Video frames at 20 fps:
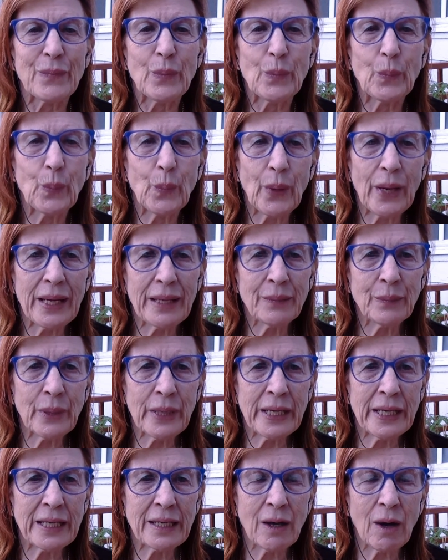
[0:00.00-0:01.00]
When
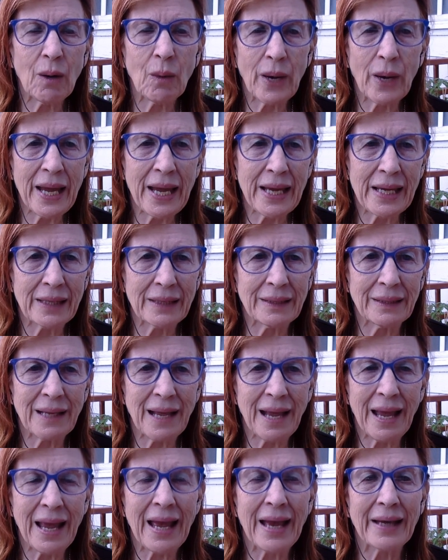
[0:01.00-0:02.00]
we go in
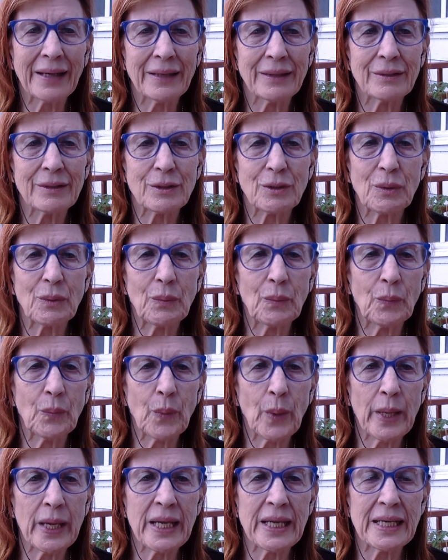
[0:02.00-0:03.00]
and
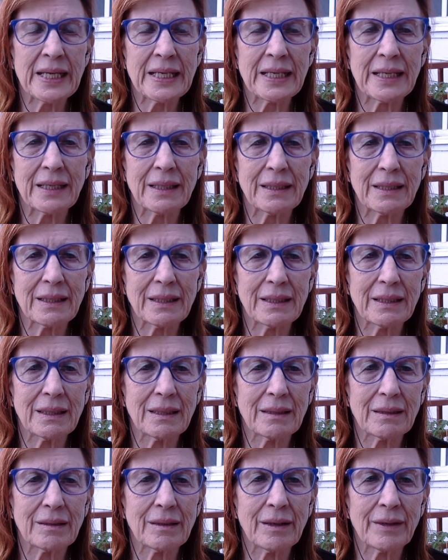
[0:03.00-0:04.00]
we,
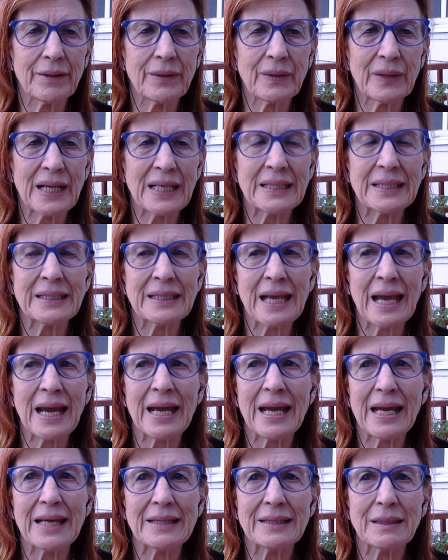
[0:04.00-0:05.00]
let's
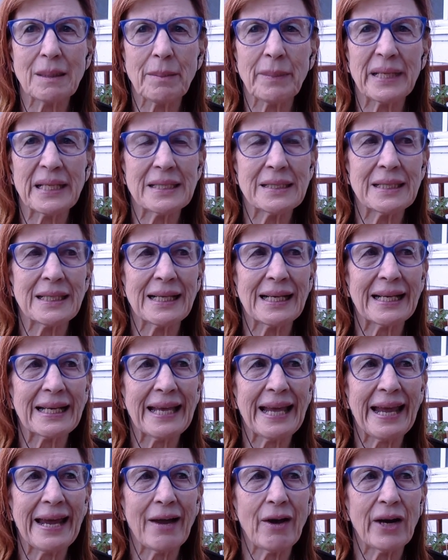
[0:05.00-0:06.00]
say somebody's in a
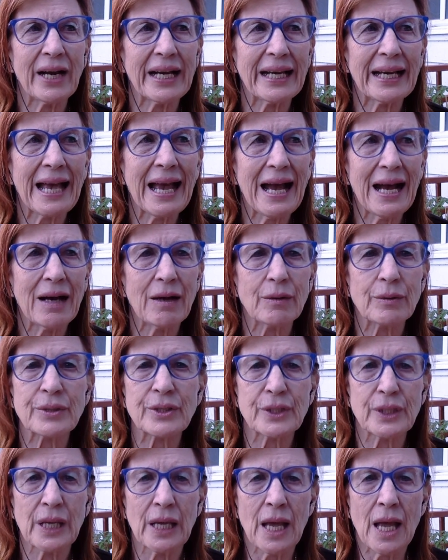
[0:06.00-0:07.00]
chaotic
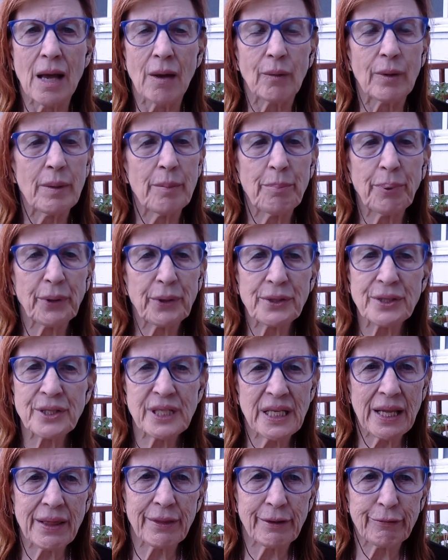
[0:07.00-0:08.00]
house, we
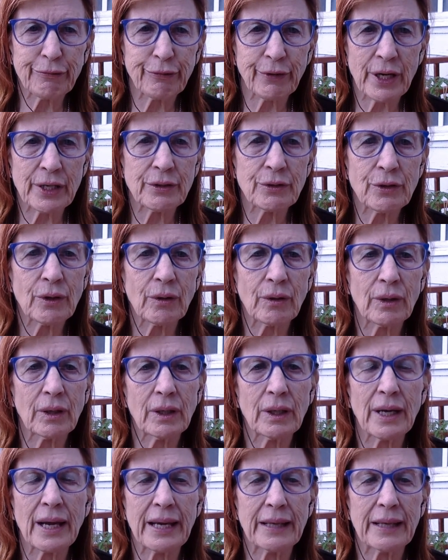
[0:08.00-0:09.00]
burst in the front
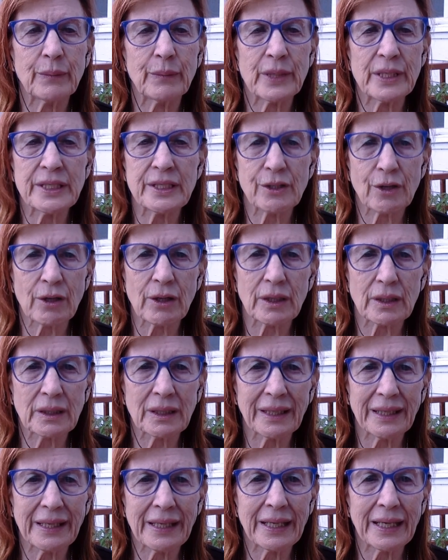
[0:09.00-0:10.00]
door we start
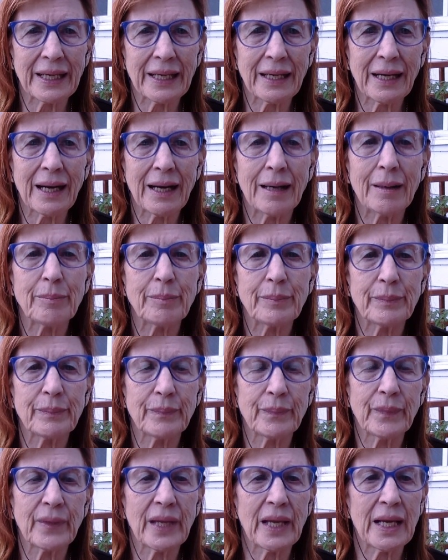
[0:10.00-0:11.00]
cleaning it up,
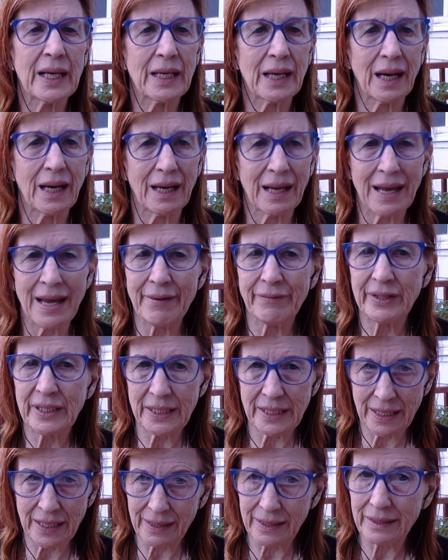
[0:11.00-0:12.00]
and I have a
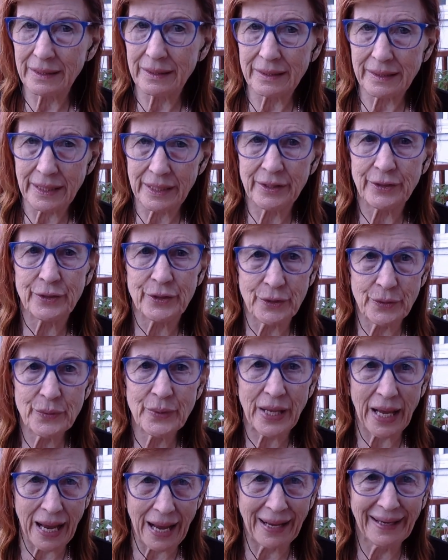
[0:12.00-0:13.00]
tendency to do
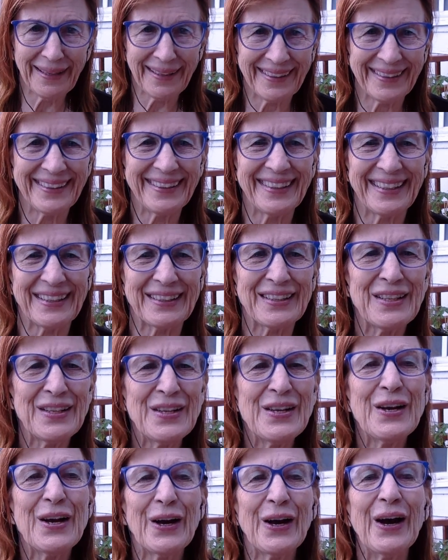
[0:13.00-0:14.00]
that.
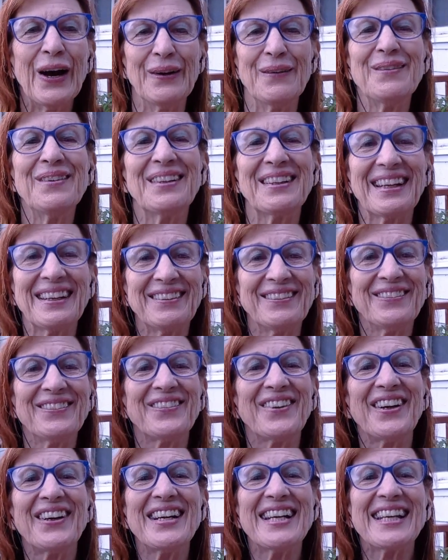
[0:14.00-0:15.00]
I'm going to get
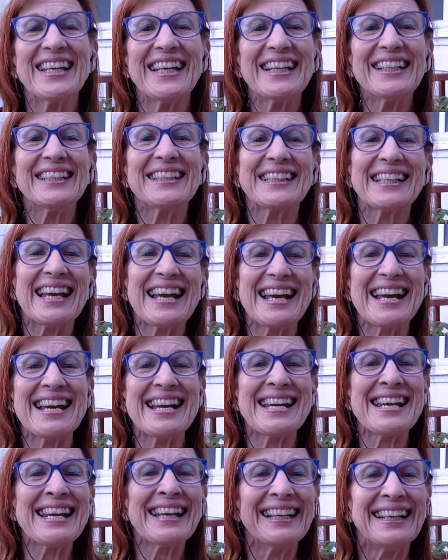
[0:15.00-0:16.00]
very
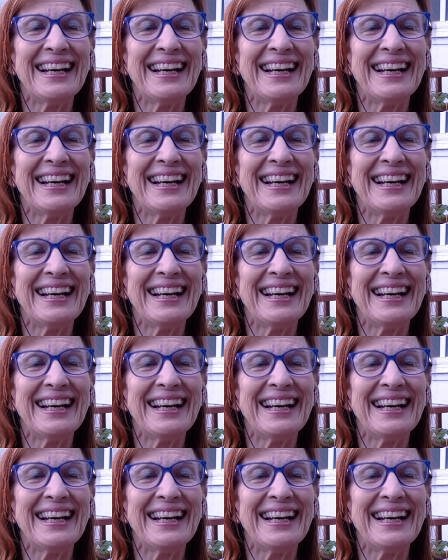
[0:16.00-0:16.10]
guilty.